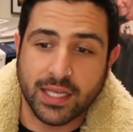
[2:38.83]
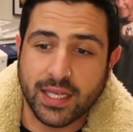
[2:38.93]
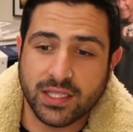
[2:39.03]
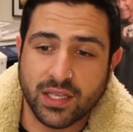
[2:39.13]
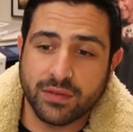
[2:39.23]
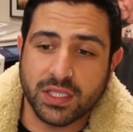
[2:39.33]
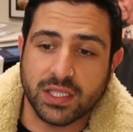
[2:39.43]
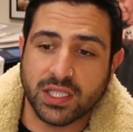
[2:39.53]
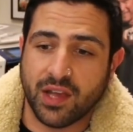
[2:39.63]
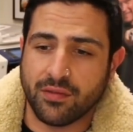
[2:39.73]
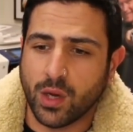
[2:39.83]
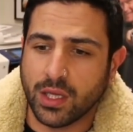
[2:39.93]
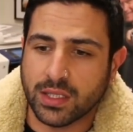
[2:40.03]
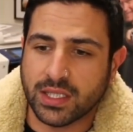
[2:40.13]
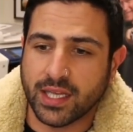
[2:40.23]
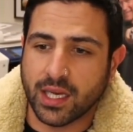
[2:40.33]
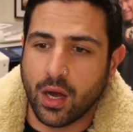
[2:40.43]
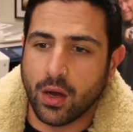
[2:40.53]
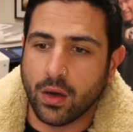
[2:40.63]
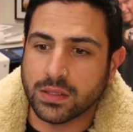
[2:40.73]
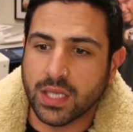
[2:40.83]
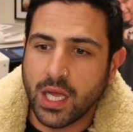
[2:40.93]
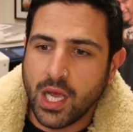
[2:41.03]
And there's obviously 7 wallets there that hold